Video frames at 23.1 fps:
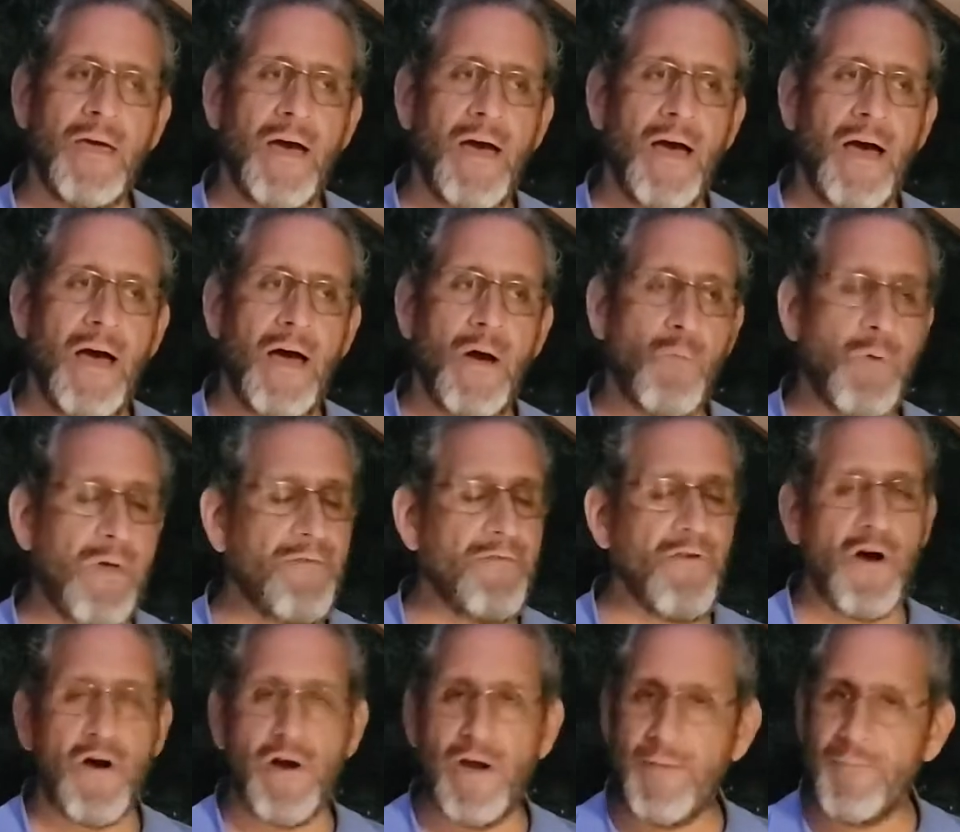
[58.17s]
uh,
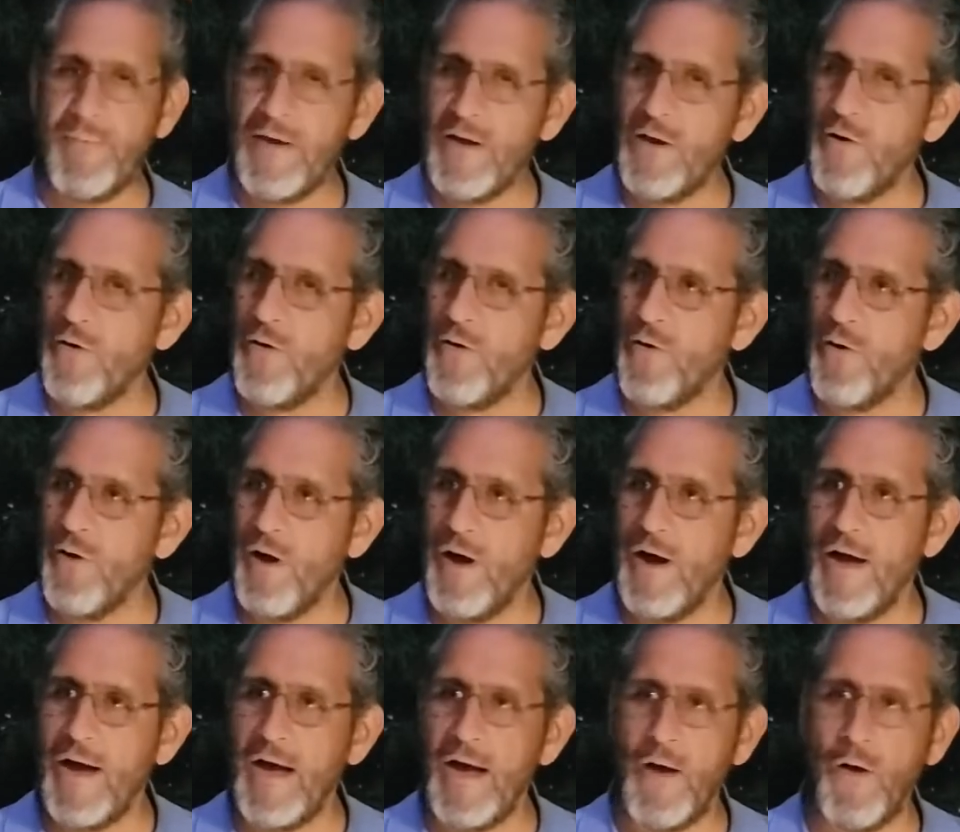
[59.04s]
we've already been
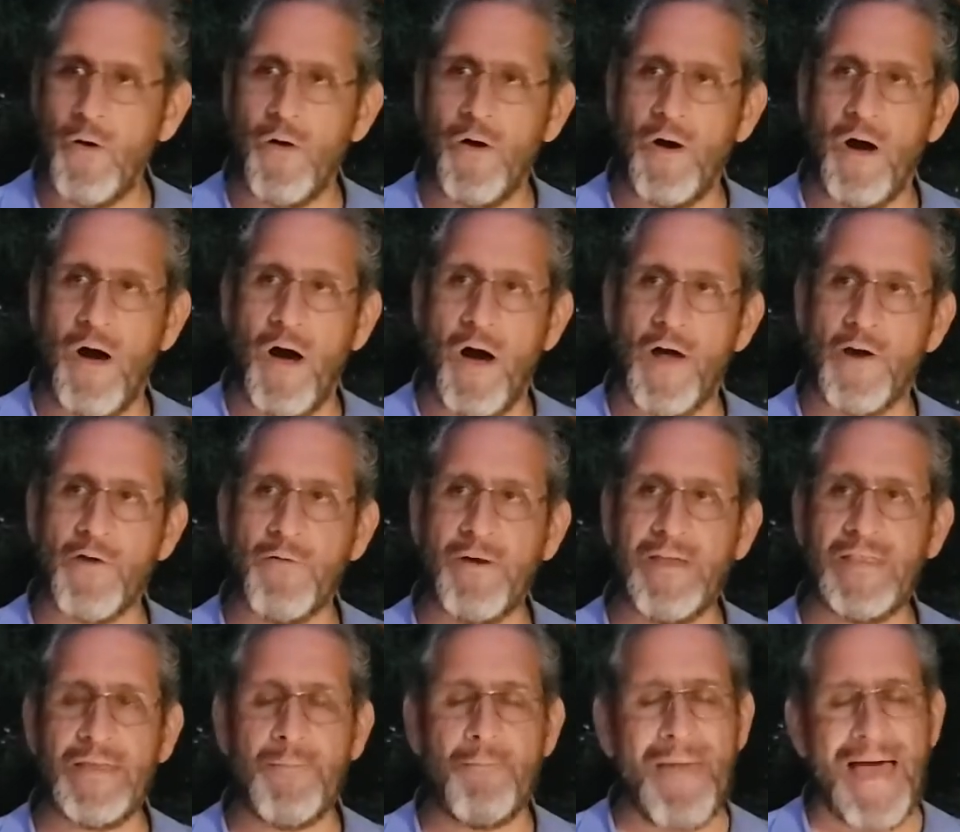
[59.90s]
uh,
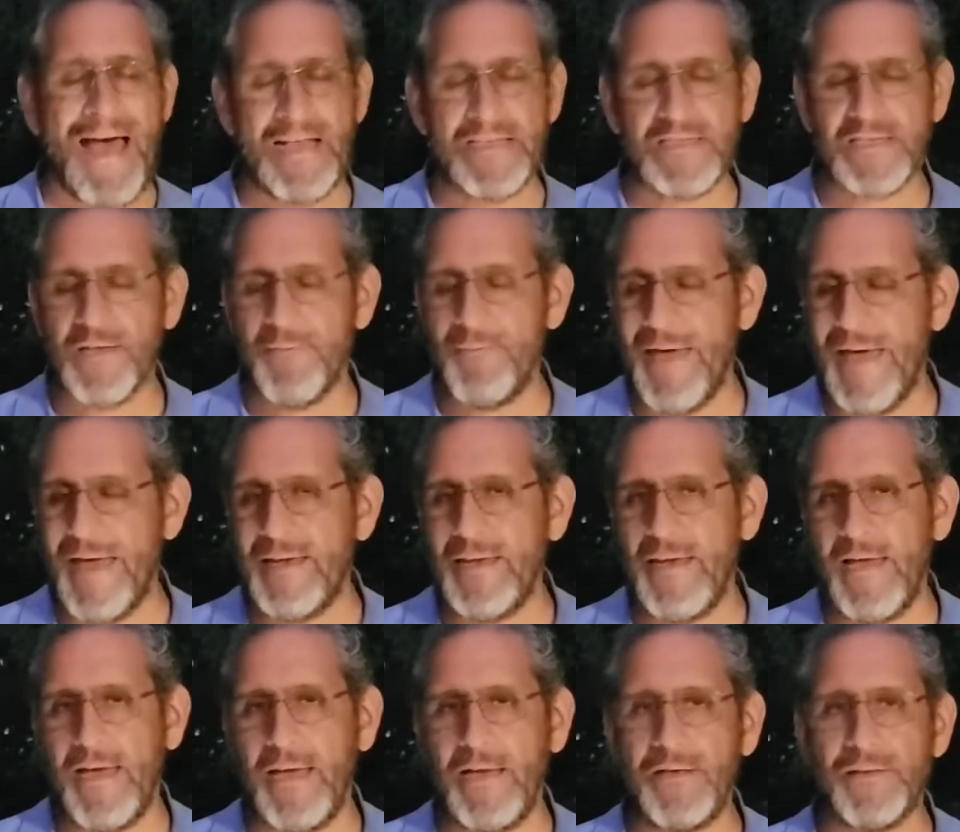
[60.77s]
honoring the mask
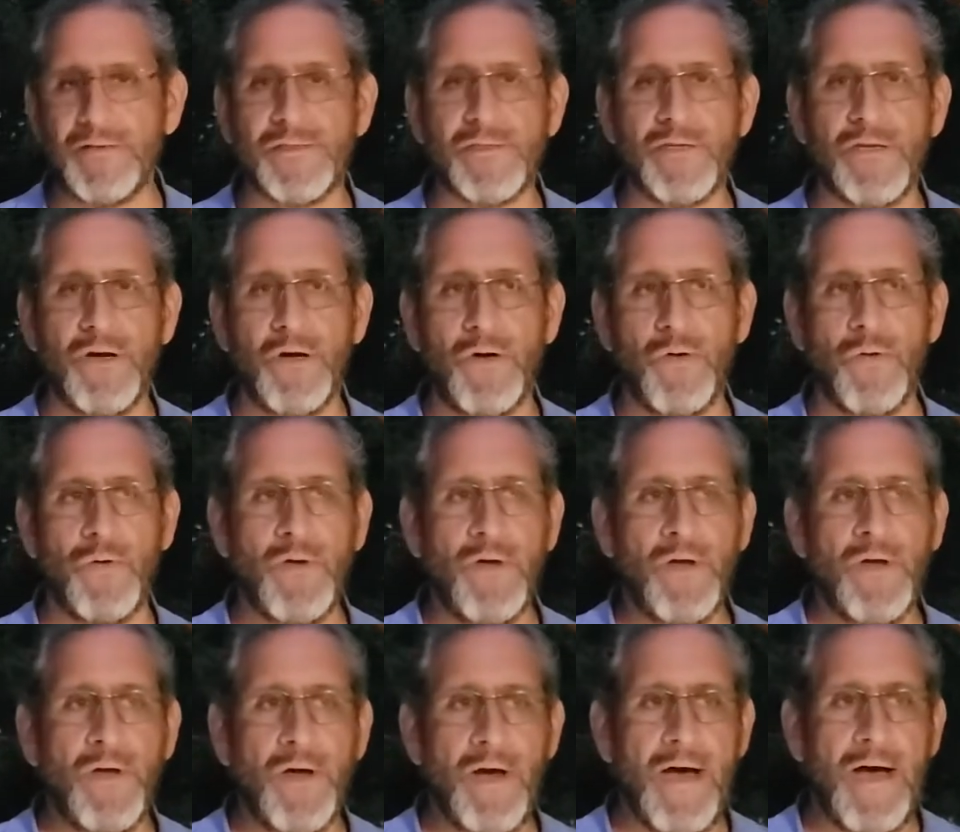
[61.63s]
mandate, so
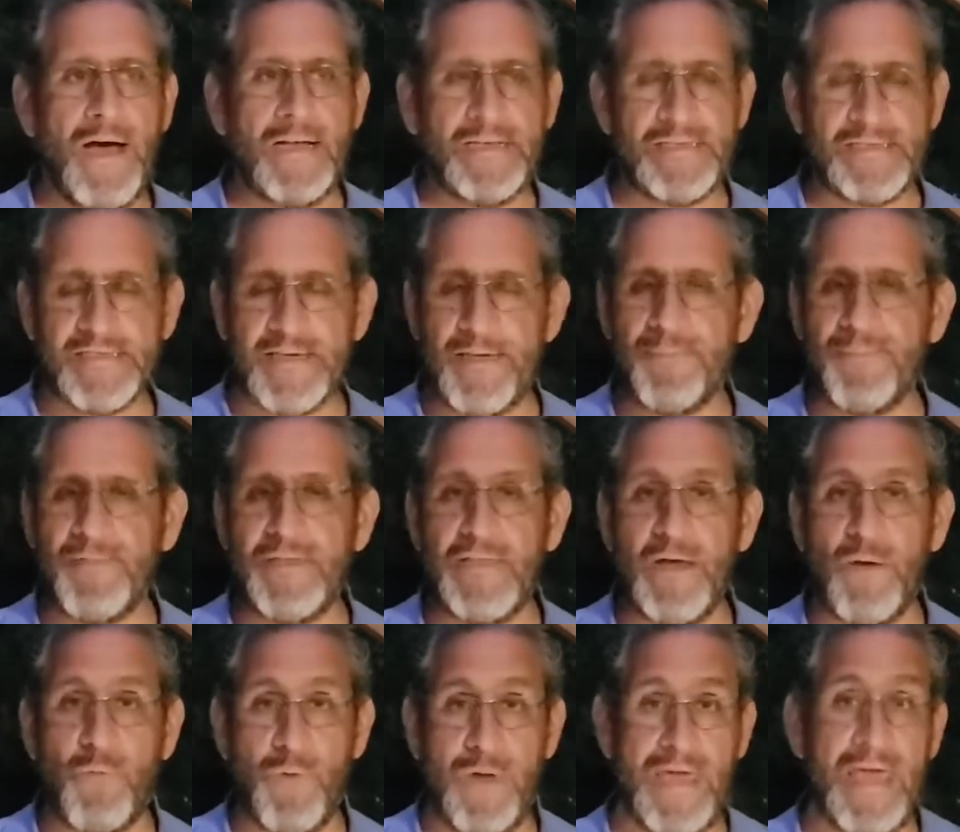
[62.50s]
uh, it's something
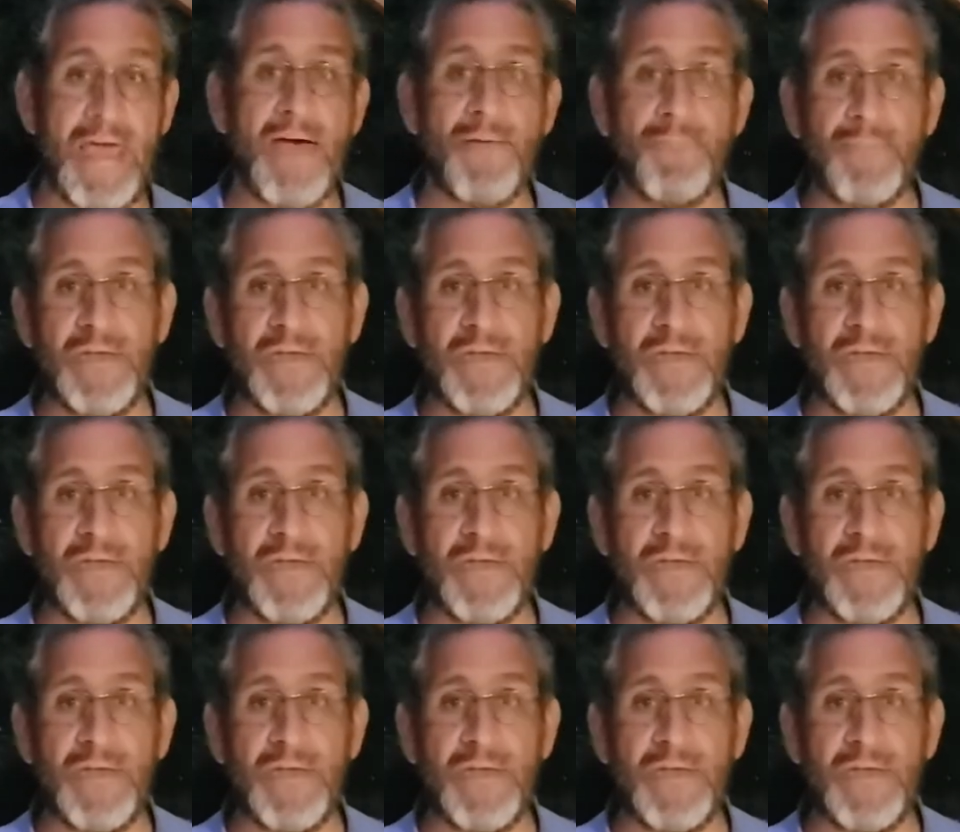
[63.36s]
that we have been